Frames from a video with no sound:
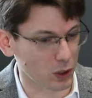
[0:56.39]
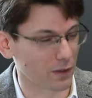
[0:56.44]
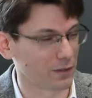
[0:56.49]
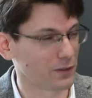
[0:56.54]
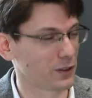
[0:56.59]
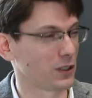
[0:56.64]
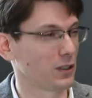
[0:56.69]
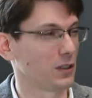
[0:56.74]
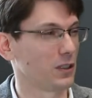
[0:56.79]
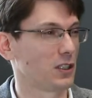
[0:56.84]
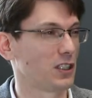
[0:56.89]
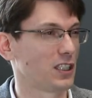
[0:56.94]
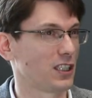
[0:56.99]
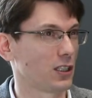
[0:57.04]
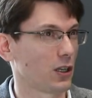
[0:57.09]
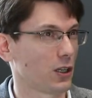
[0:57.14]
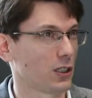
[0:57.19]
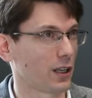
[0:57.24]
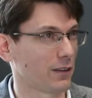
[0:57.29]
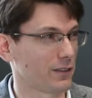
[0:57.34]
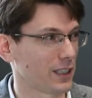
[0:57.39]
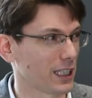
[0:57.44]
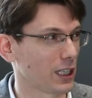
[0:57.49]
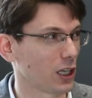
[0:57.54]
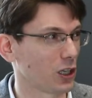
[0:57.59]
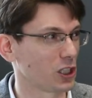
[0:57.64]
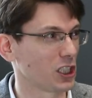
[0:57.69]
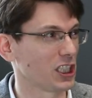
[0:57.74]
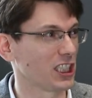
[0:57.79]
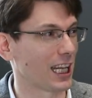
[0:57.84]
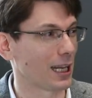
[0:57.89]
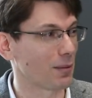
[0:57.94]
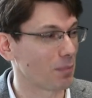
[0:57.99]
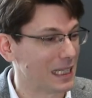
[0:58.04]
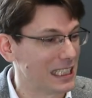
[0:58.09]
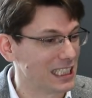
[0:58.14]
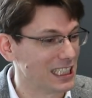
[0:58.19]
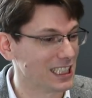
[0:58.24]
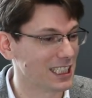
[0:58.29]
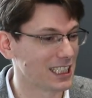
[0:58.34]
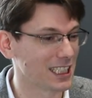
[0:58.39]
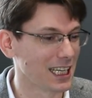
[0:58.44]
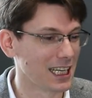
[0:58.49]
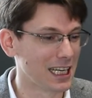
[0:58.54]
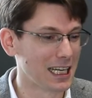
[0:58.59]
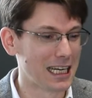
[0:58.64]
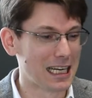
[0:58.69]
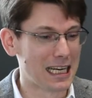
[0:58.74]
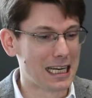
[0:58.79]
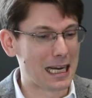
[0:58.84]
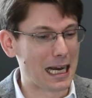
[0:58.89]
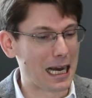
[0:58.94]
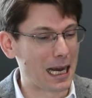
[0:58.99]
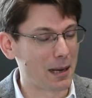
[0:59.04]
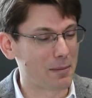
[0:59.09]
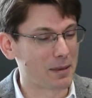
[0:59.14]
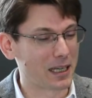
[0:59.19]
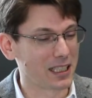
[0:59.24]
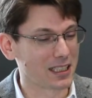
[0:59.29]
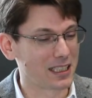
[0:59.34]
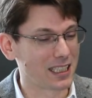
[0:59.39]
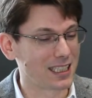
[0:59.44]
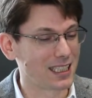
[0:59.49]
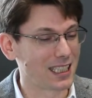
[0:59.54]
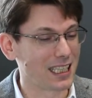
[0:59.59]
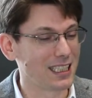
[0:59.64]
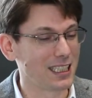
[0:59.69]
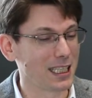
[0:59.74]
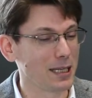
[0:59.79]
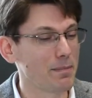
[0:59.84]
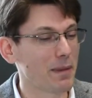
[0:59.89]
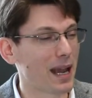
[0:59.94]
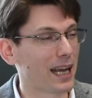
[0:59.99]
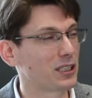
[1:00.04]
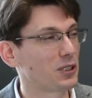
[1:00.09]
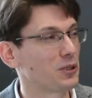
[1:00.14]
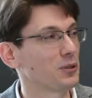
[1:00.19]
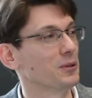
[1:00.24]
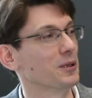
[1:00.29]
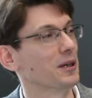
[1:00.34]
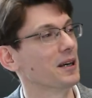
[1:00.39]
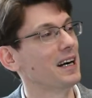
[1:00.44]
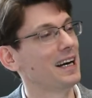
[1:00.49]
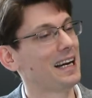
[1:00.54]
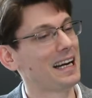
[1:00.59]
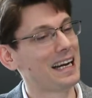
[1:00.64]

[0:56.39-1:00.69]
of technologies that bleeds because it's immature.